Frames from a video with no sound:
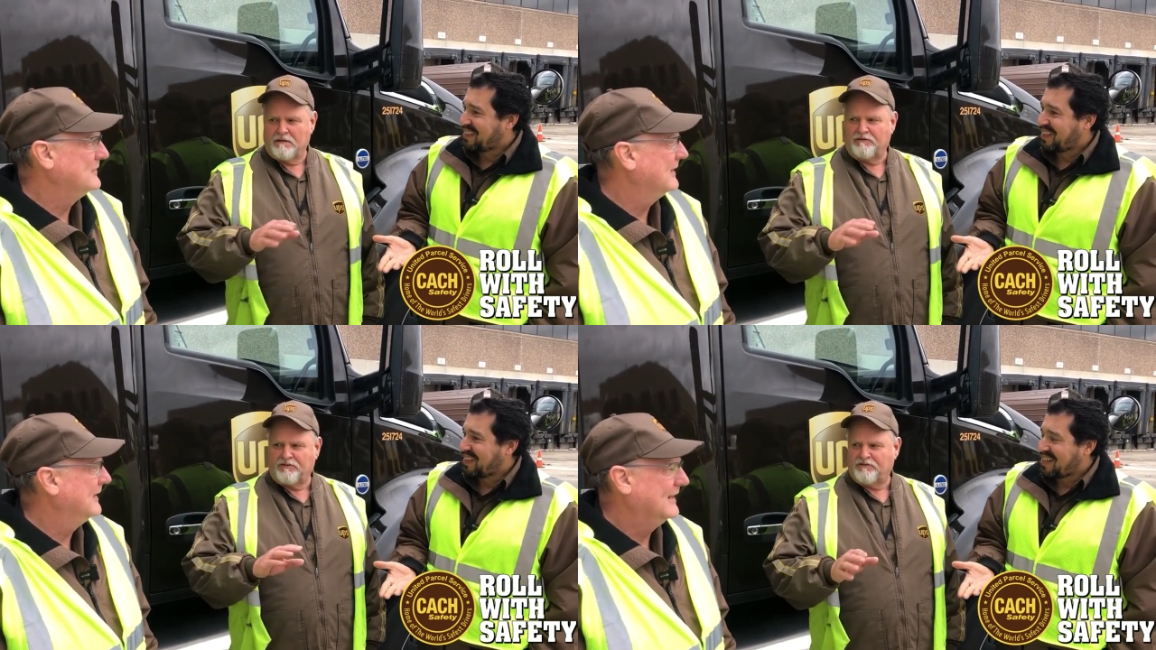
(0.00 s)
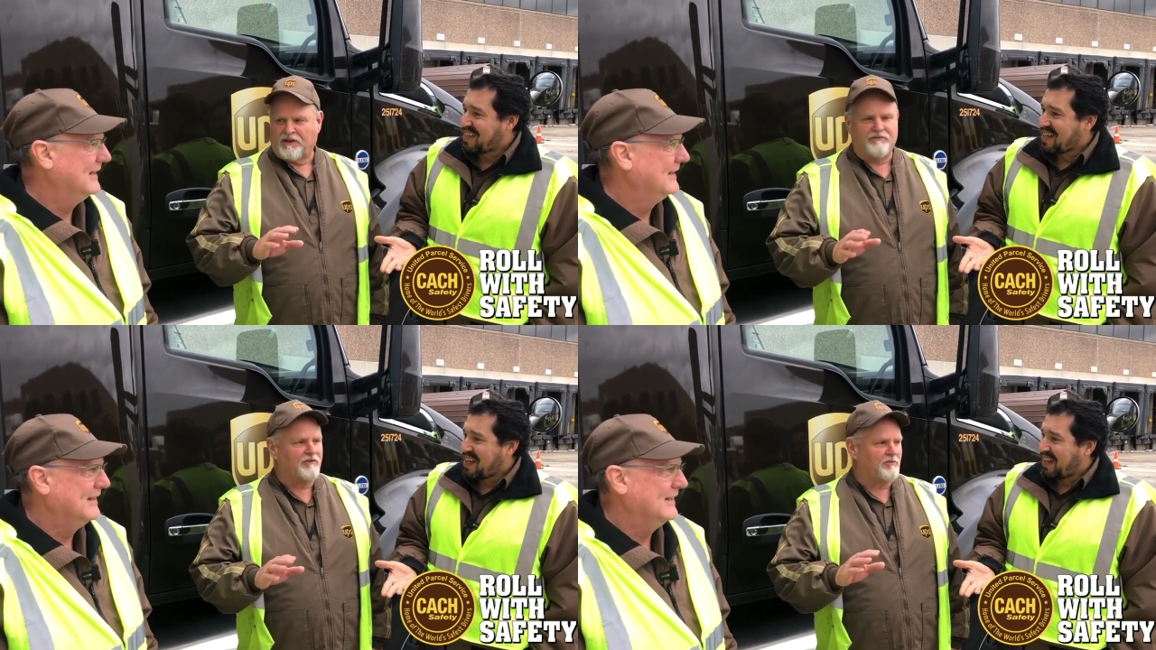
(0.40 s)
Speaker 1: that's the
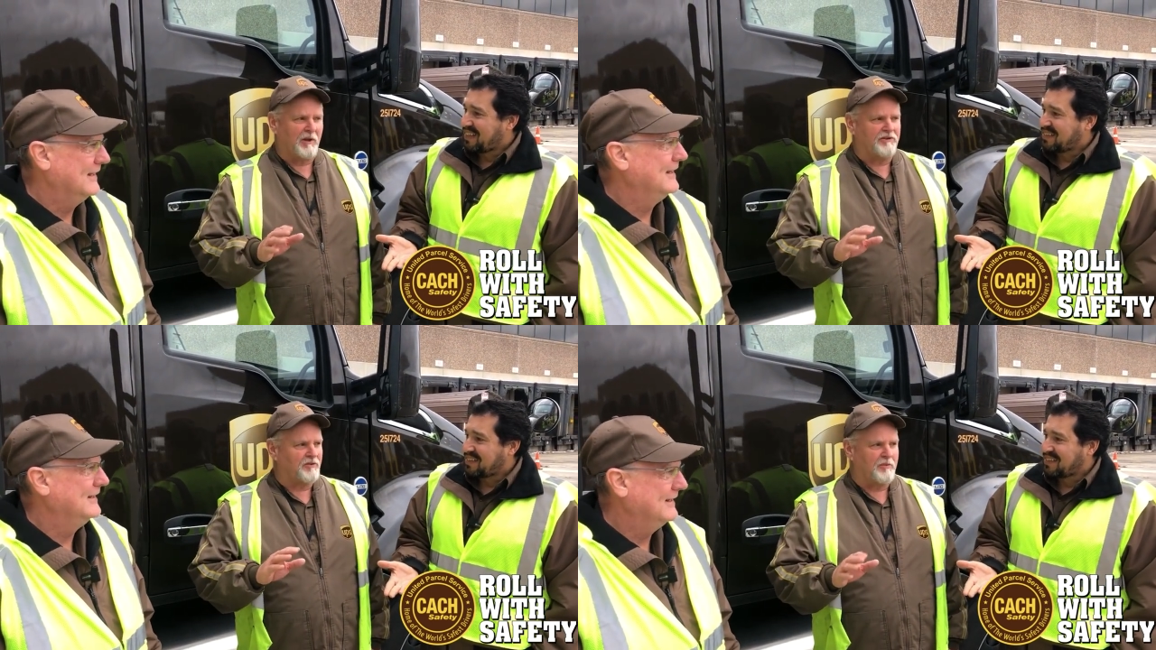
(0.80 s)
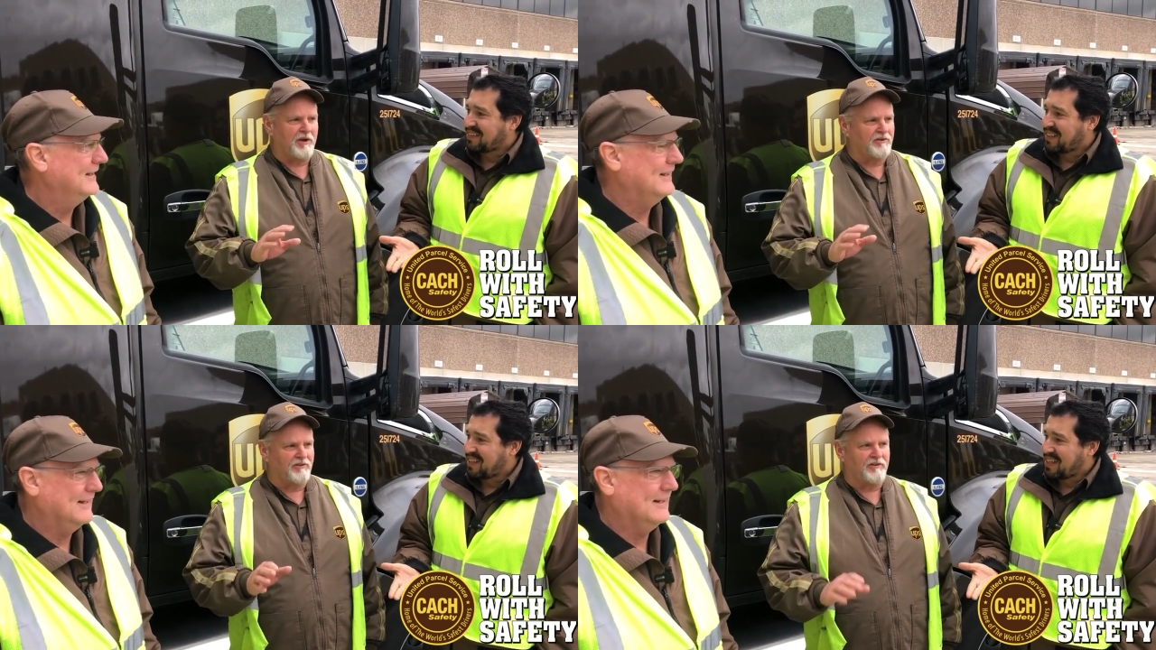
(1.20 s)
safest place to be
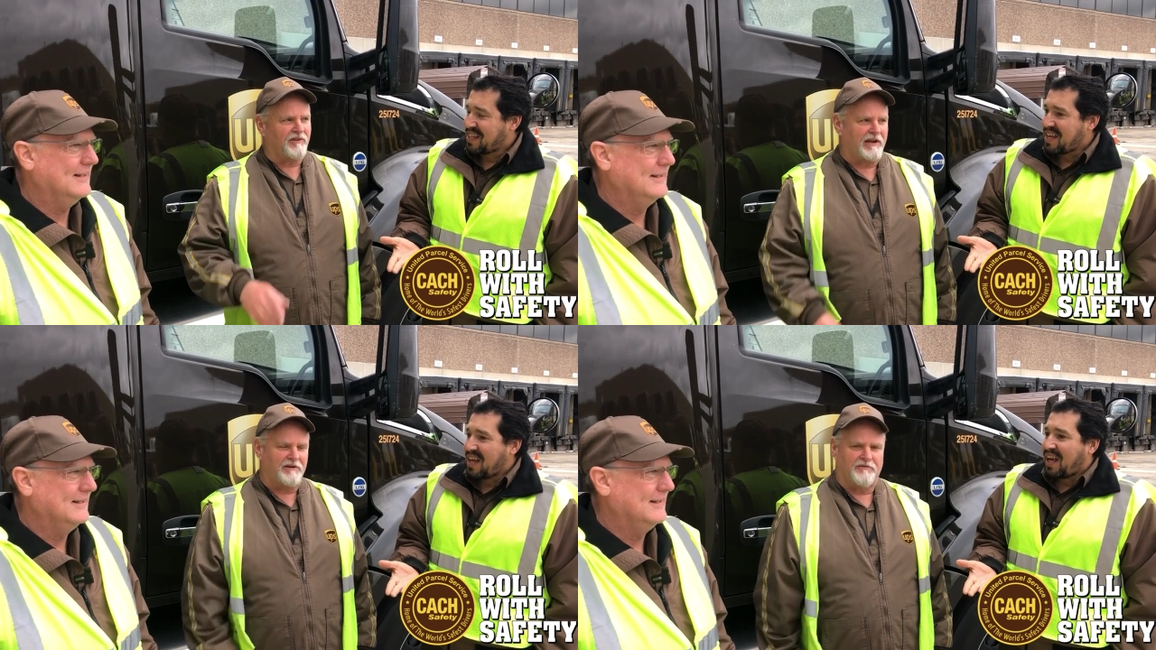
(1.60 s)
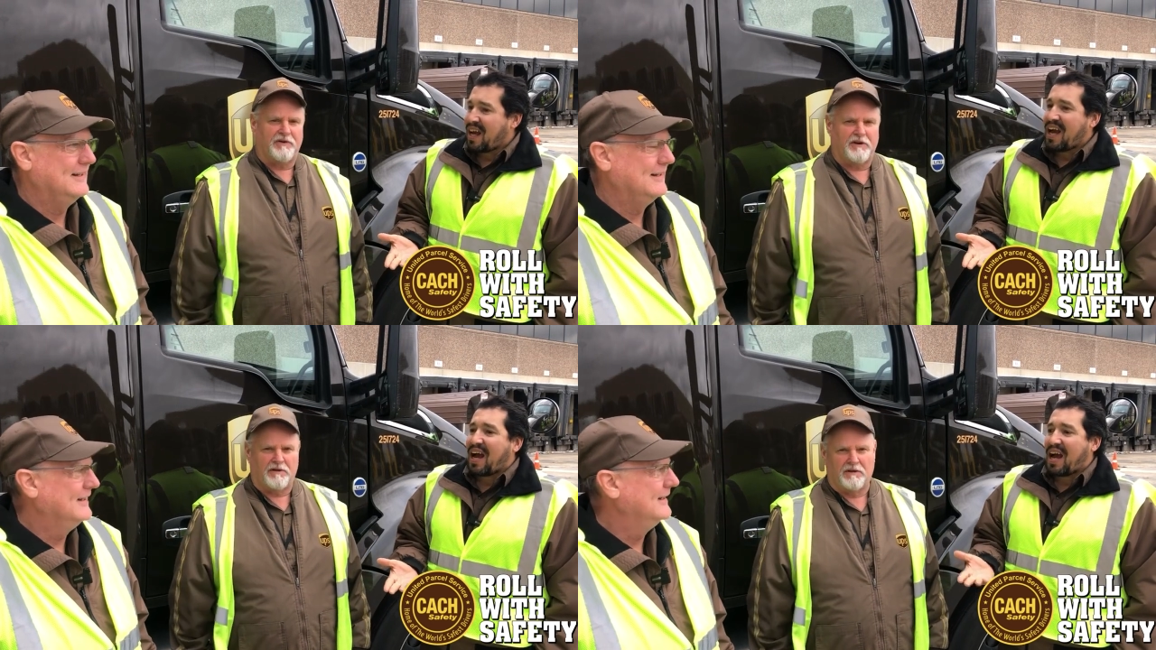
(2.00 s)
is inside your
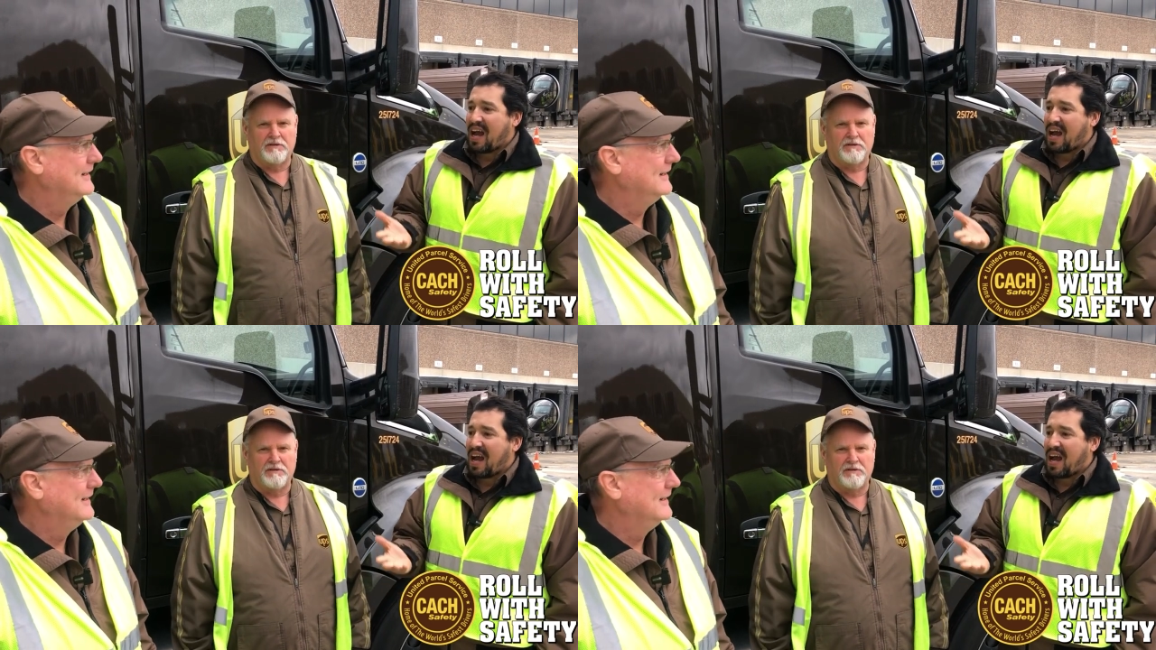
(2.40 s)
vehicle.